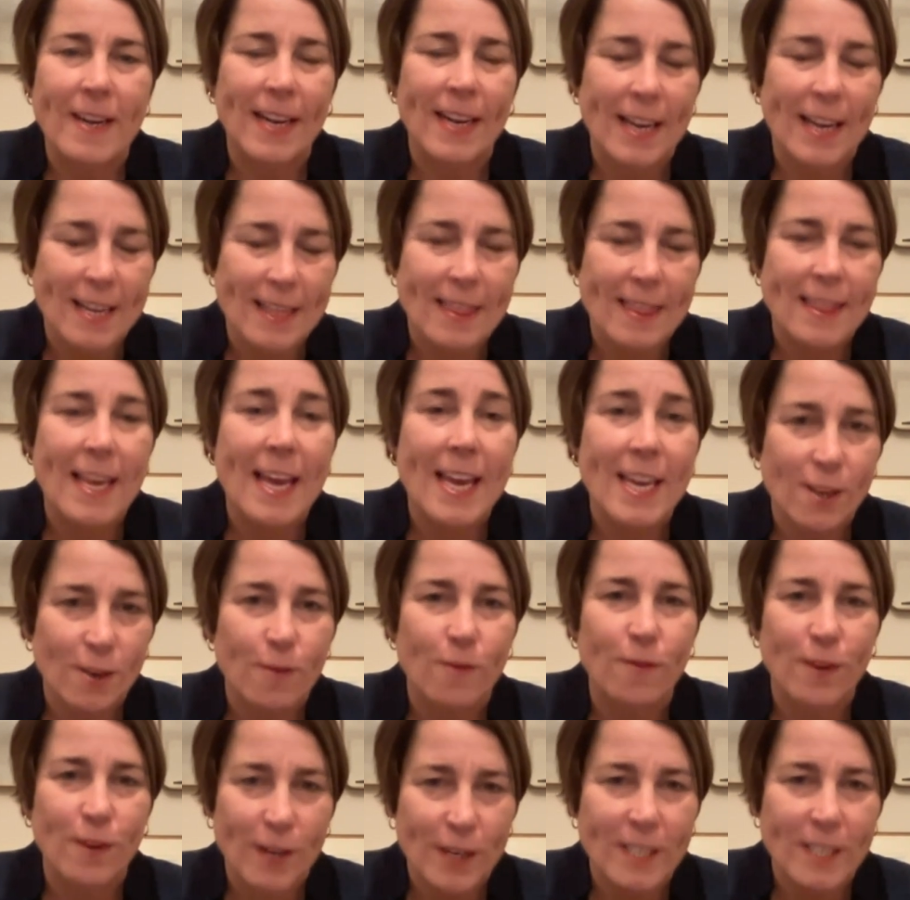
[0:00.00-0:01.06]
And I thank you
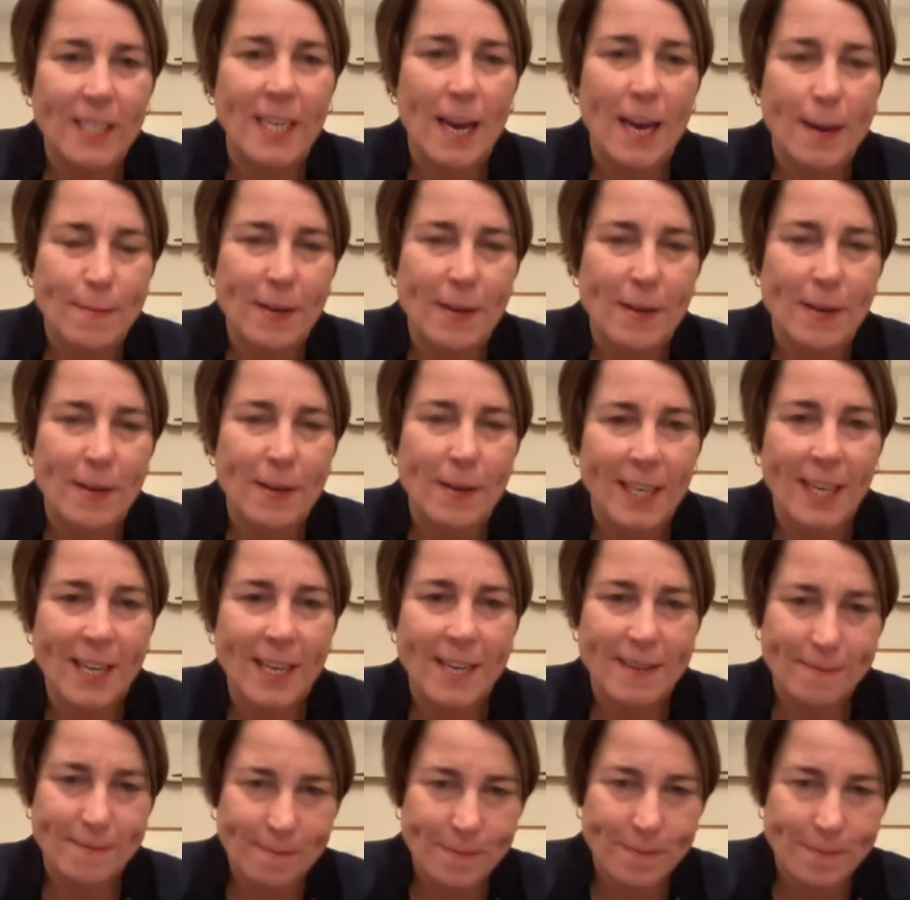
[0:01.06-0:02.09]
for your time here tonight.